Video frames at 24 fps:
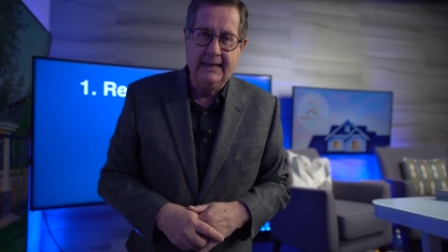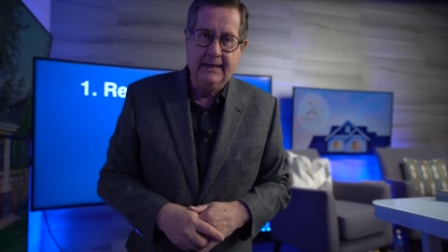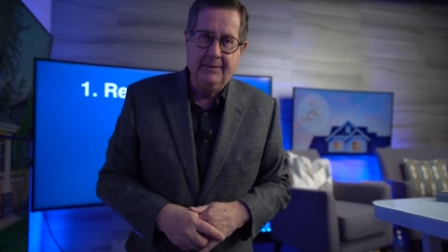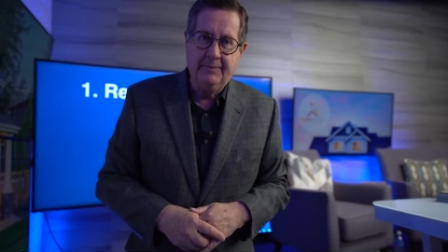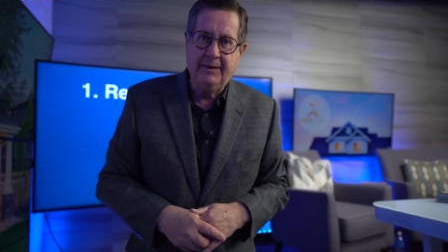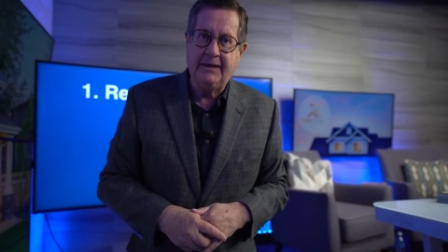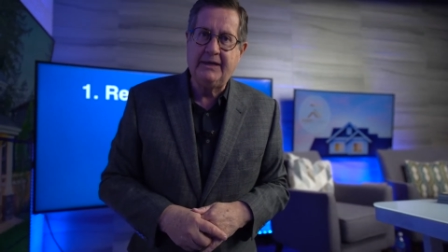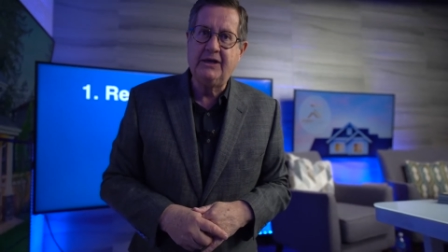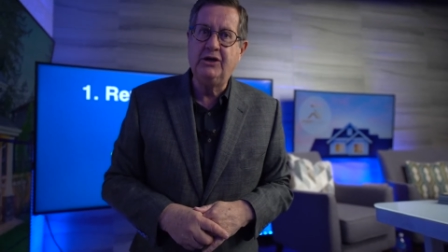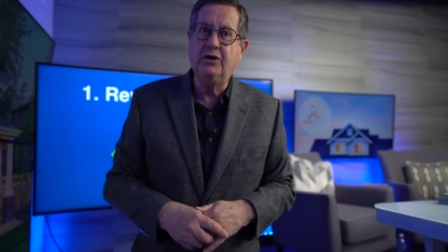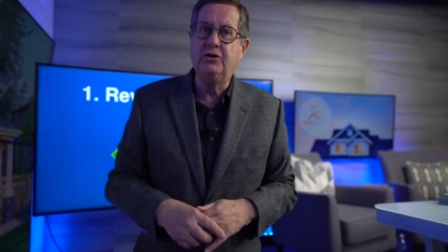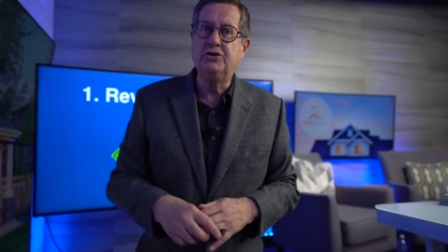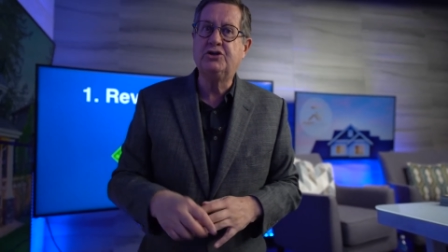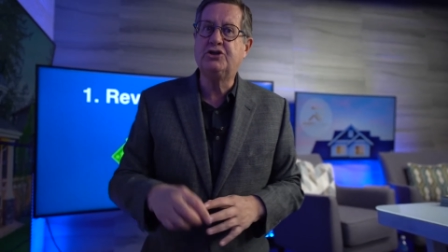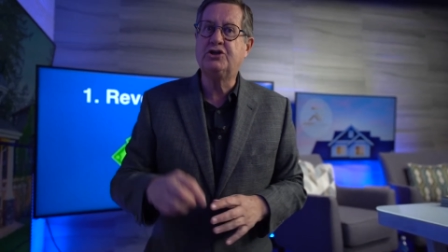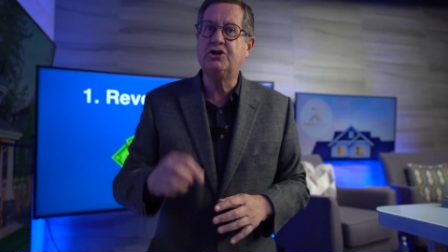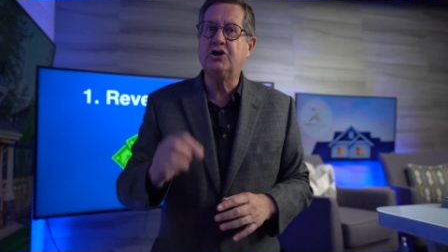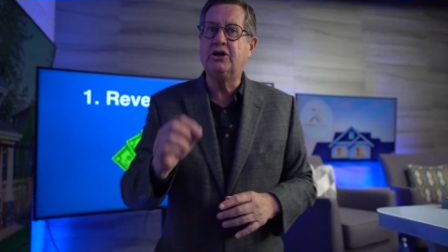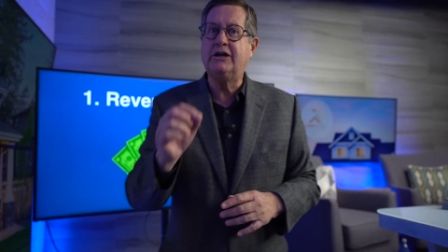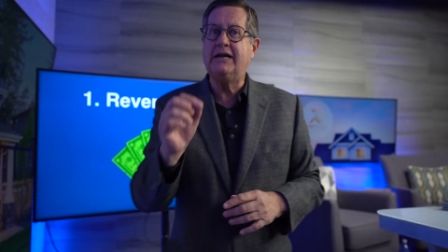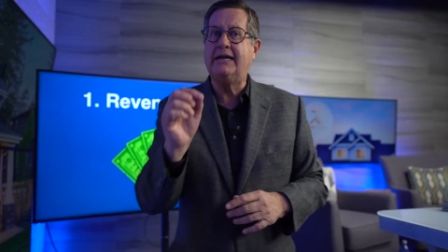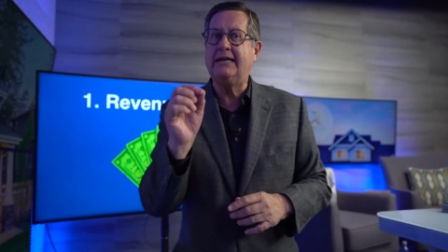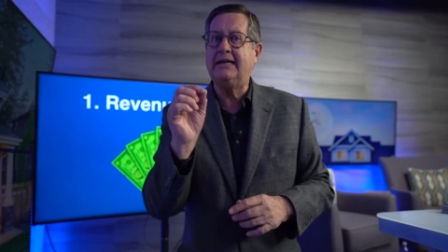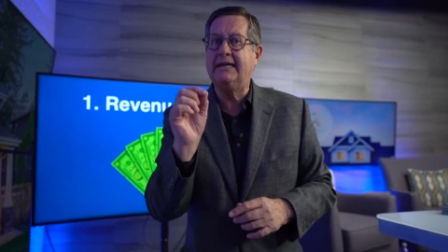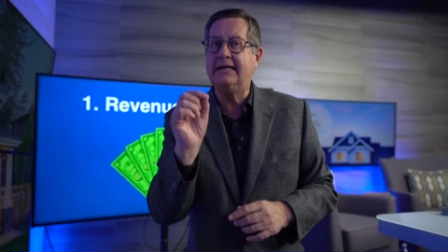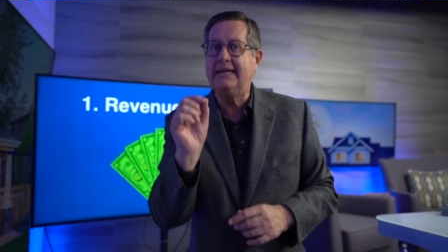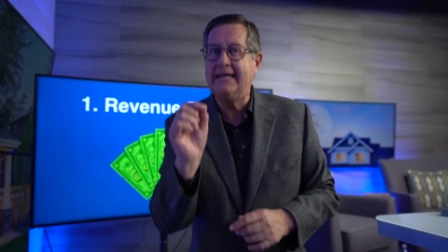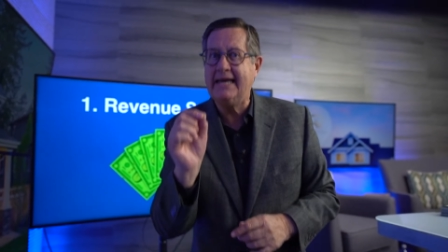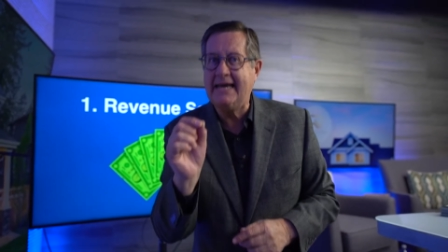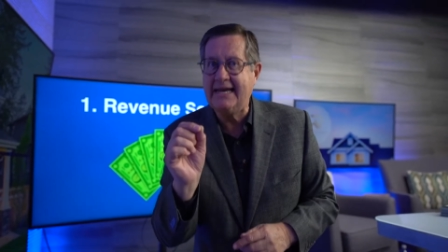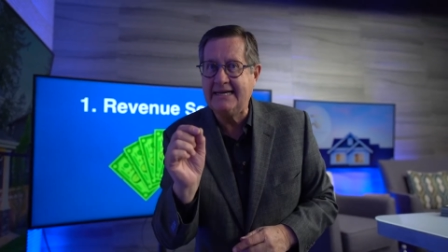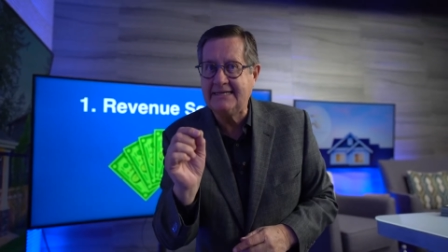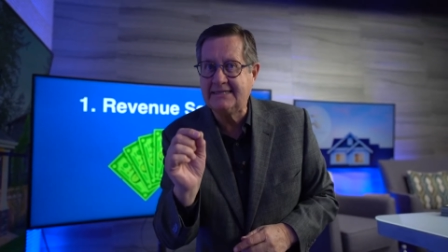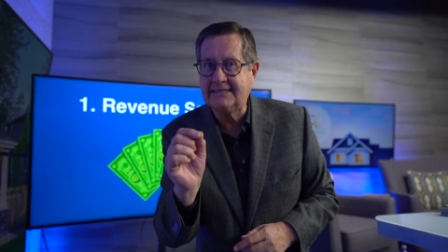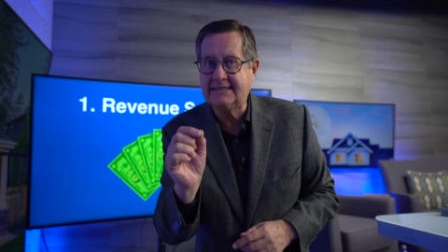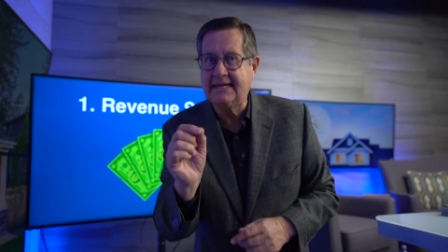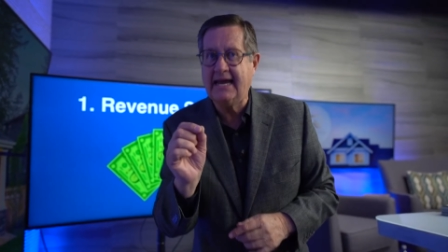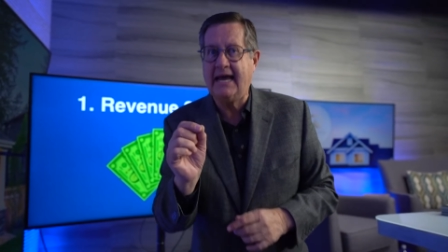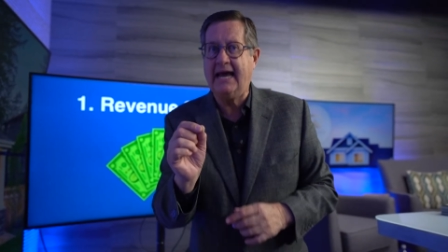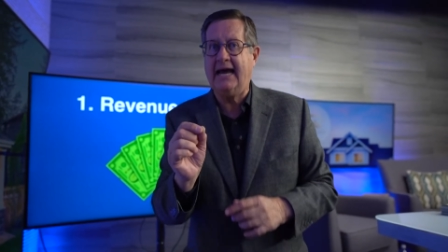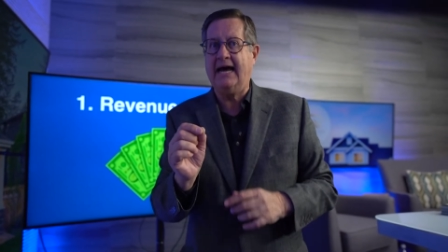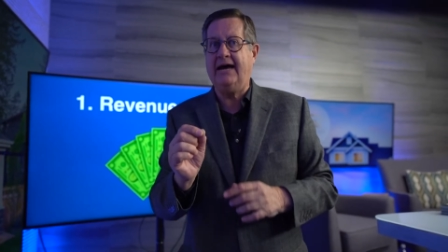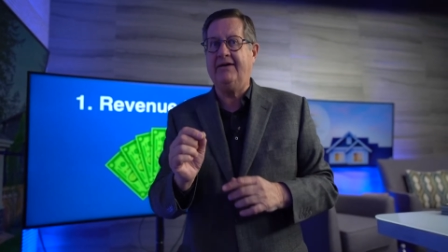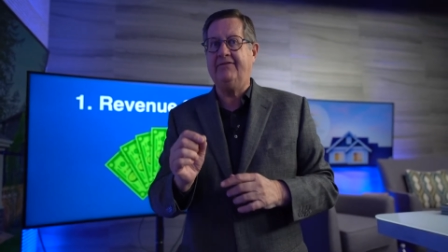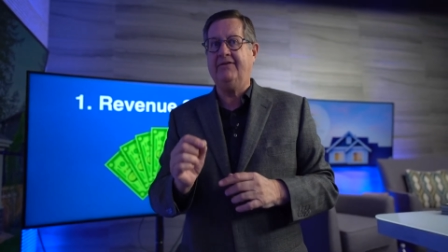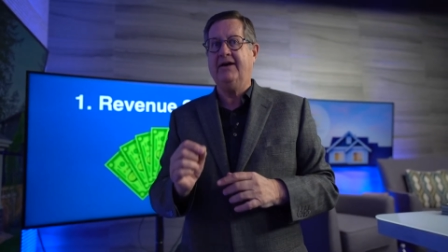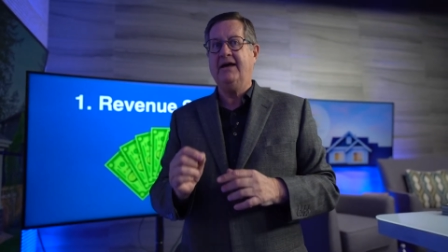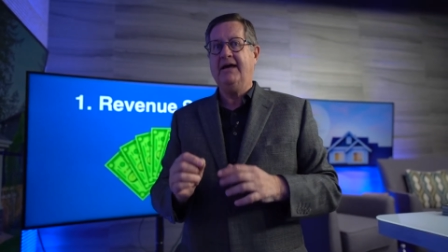But you should at least
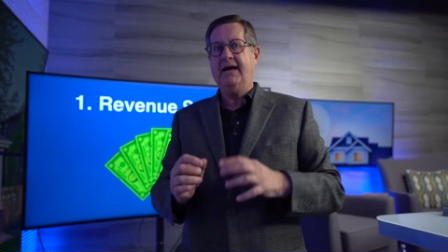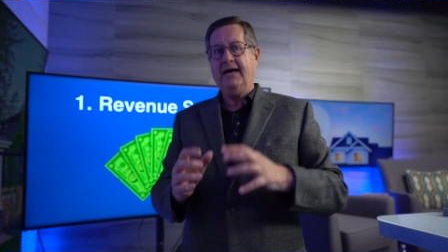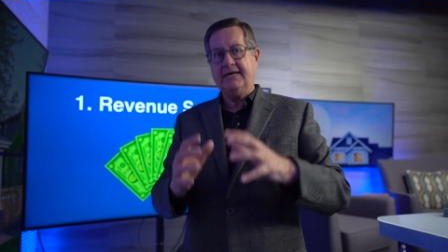have